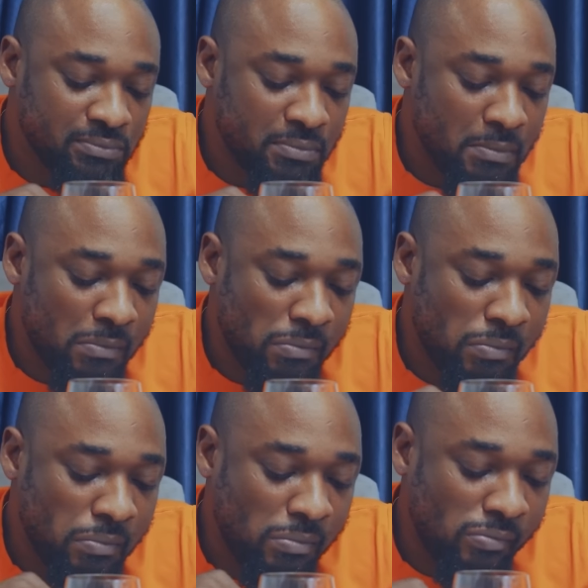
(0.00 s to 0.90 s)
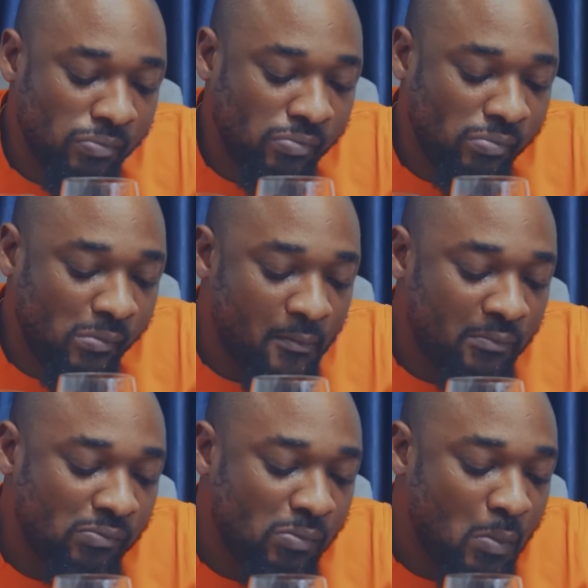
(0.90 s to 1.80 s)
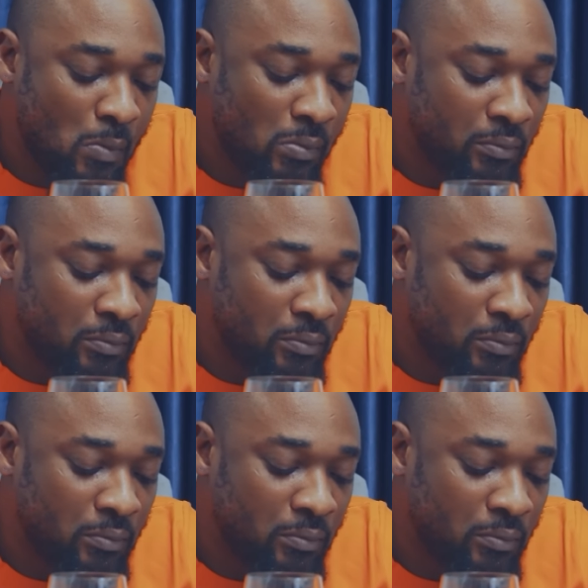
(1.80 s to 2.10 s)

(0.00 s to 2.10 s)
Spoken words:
If you ask me, I guess it's to shoot your